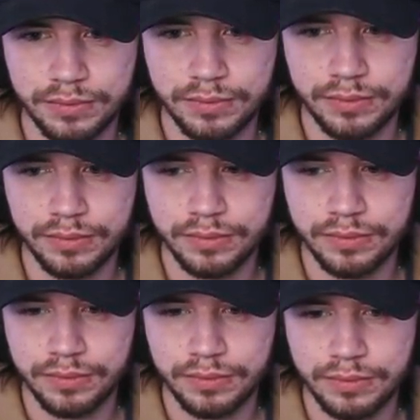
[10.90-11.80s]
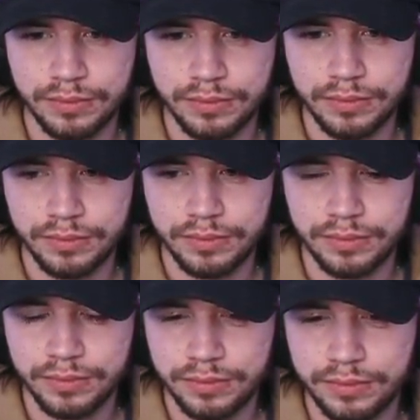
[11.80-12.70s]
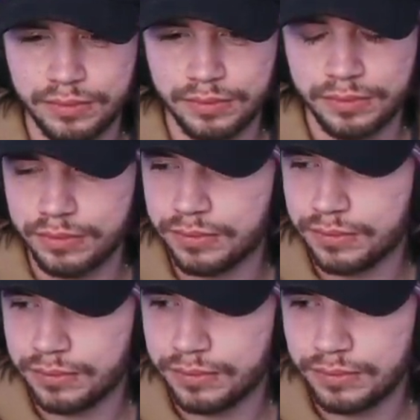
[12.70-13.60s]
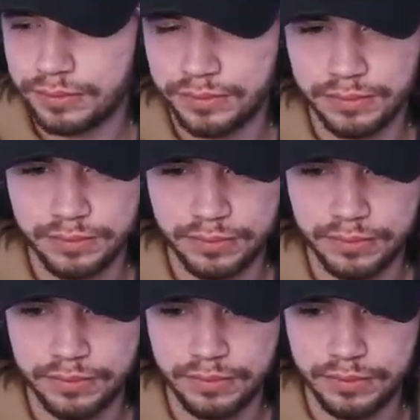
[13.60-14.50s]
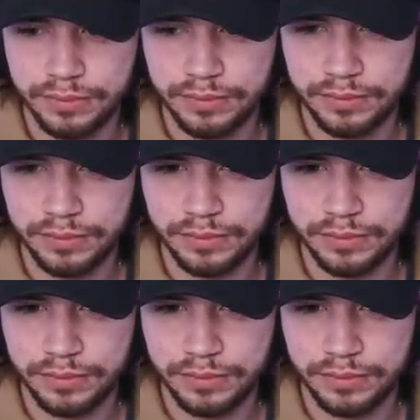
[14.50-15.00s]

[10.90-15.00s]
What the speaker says: [no speech]